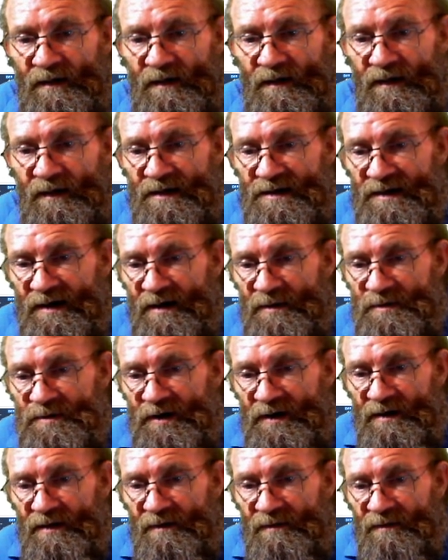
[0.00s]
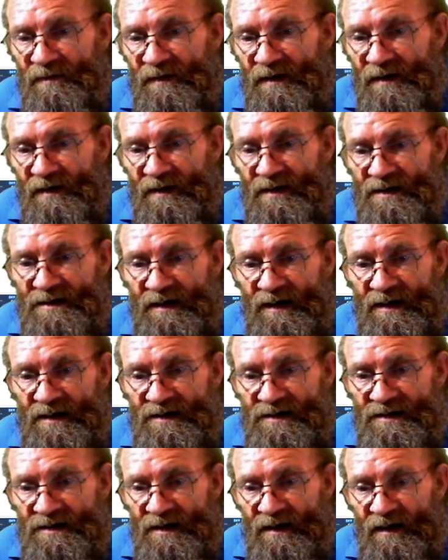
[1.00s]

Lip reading: description, in this case